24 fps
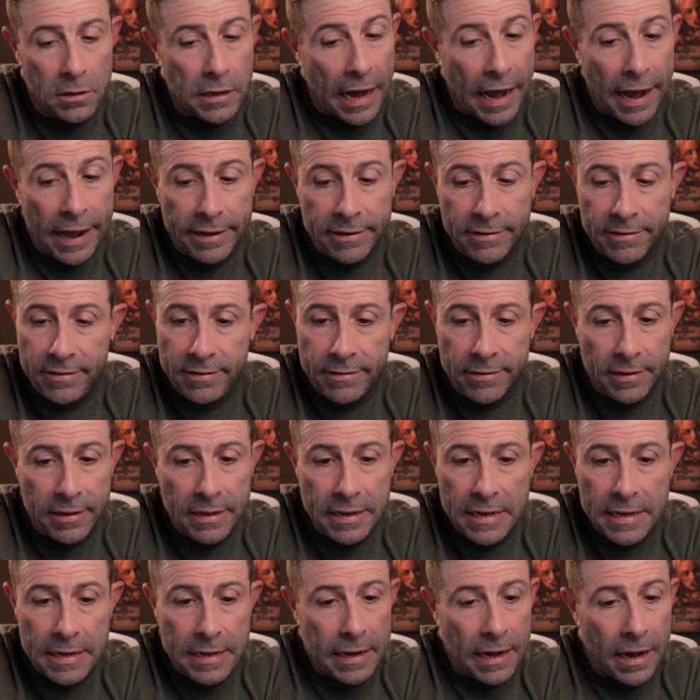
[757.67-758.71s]
Guys,
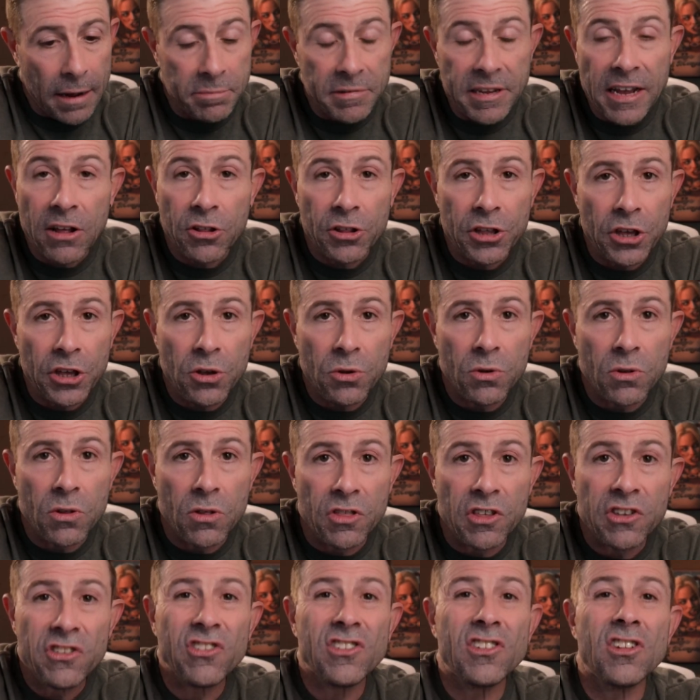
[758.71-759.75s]
I'm telling you,
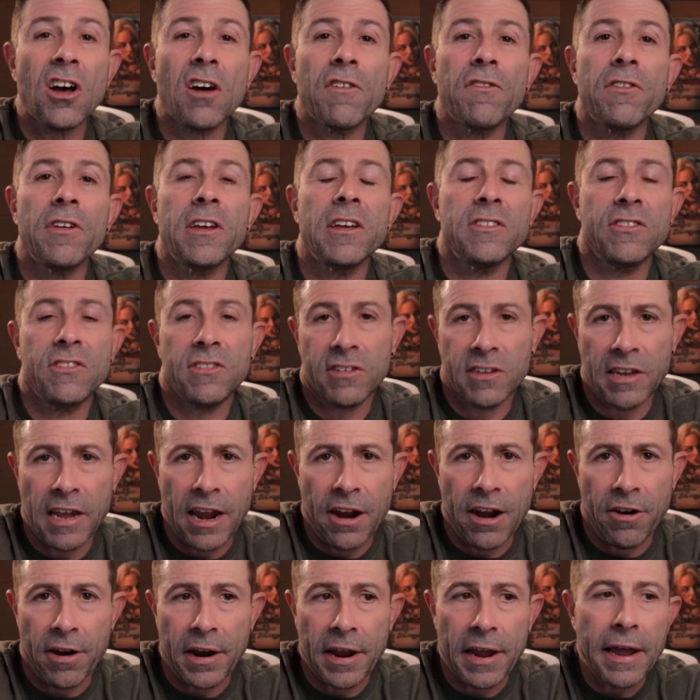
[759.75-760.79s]
this stuff is
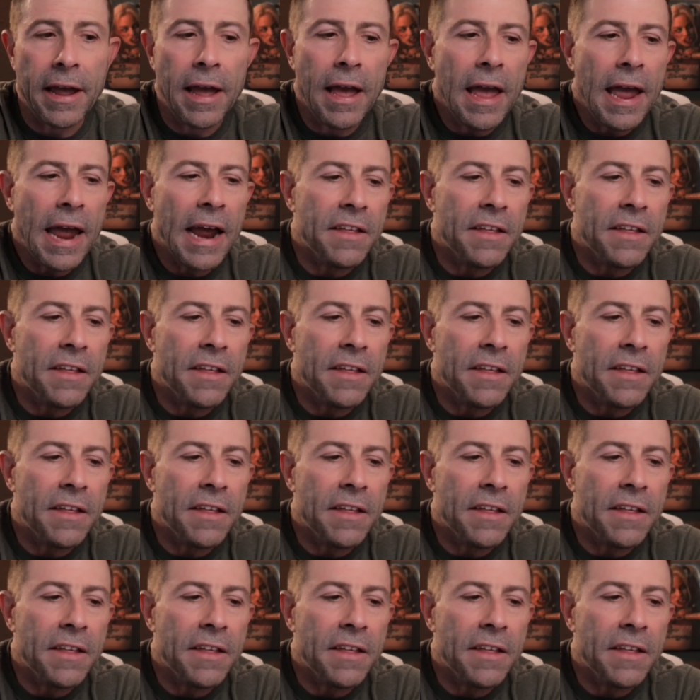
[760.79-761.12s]
scary.